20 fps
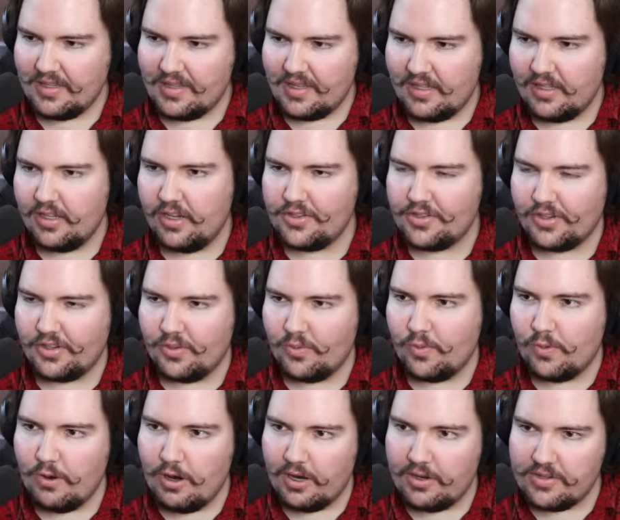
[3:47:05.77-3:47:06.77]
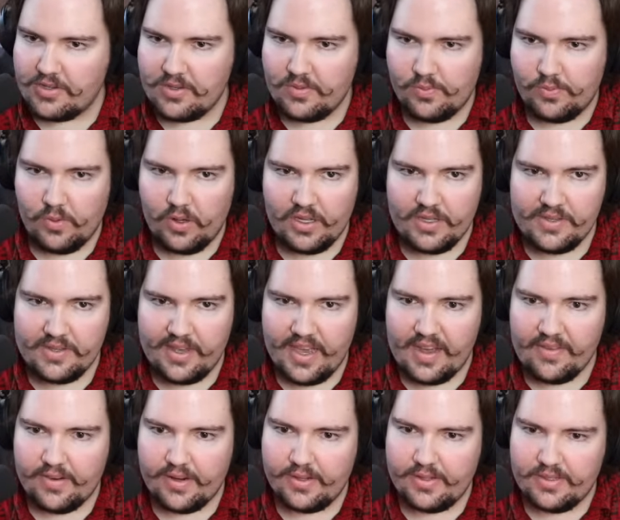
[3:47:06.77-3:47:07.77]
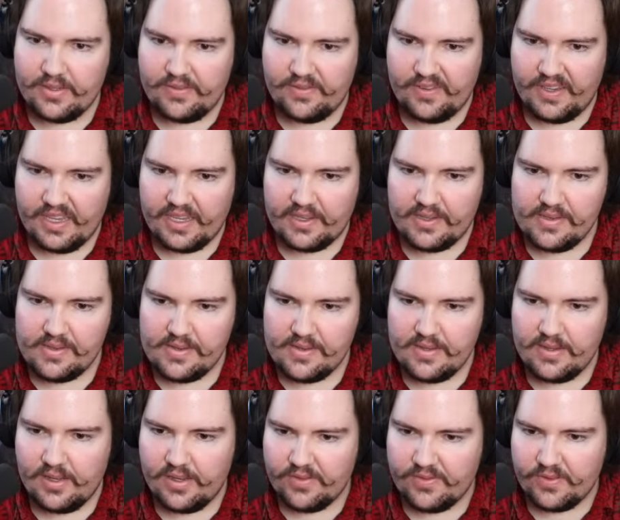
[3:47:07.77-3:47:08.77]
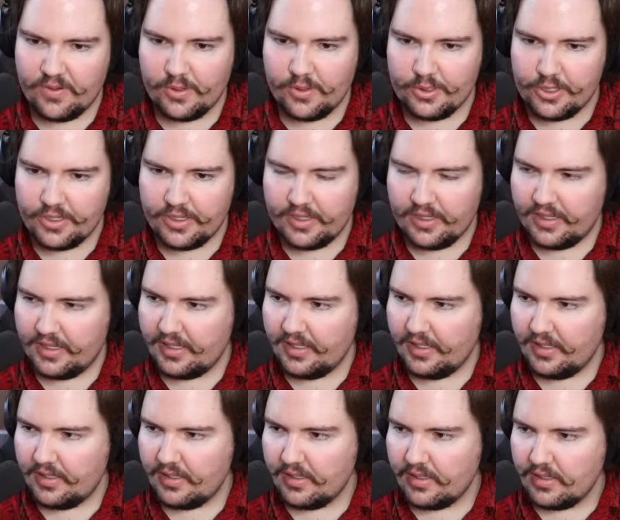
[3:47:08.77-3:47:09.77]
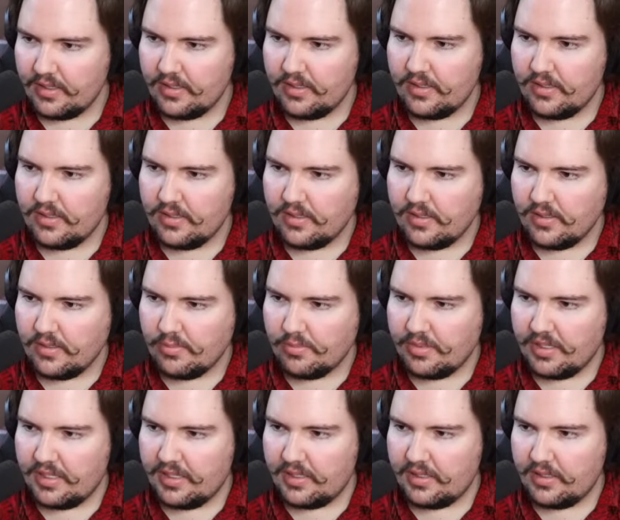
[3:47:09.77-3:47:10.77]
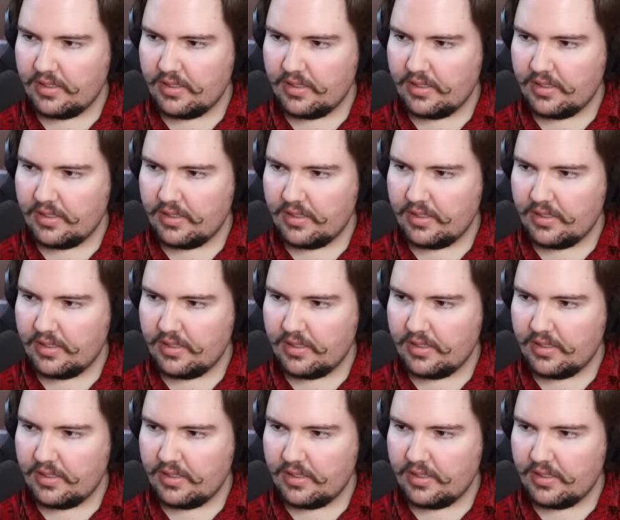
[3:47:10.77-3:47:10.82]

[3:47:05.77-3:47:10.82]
And those are the worst ones ever to fix, unfortunately. But